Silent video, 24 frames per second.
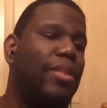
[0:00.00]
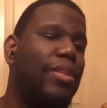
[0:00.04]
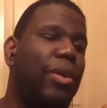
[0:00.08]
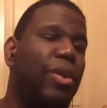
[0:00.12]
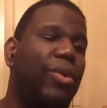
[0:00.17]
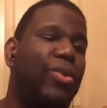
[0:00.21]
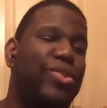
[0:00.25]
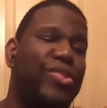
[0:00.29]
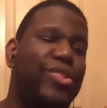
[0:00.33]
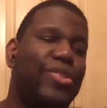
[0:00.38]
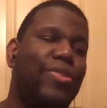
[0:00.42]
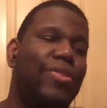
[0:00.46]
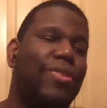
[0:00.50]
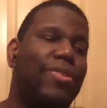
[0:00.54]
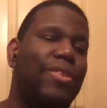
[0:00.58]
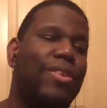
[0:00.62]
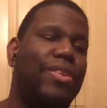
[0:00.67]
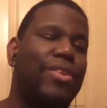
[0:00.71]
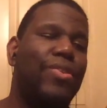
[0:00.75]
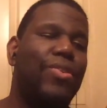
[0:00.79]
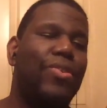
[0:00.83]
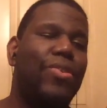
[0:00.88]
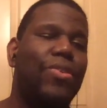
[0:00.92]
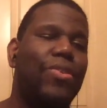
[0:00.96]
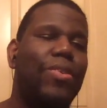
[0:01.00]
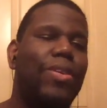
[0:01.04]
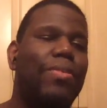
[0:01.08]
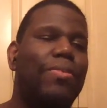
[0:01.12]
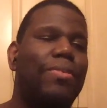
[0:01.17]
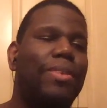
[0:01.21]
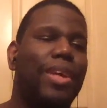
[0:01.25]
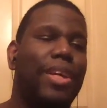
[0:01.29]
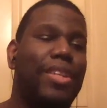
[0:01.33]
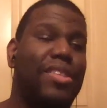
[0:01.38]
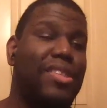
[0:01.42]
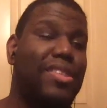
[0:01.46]
The Polar
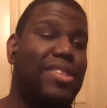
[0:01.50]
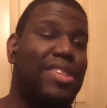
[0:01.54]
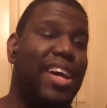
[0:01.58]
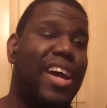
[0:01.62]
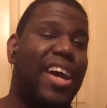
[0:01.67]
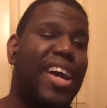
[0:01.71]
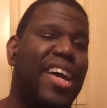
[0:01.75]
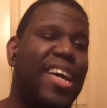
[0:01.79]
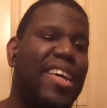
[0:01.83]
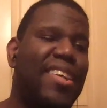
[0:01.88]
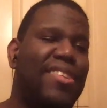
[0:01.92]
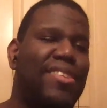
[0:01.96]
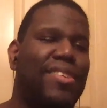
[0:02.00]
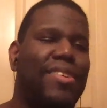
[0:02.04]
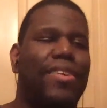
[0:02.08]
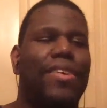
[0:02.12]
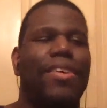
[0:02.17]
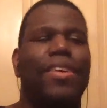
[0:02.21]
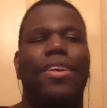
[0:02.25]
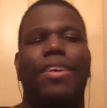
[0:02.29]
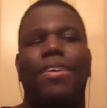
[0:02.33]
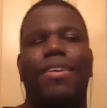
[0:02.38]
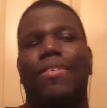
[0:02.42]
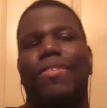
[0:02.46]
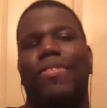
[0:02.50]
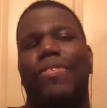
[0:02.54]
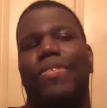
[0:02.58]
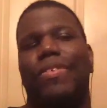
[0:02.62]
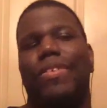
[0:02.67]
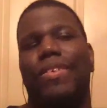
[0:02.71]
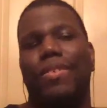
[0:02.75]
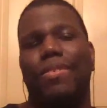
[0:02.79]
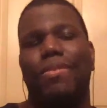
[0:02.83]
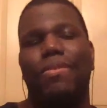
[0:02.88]
Star dorm gets attacked.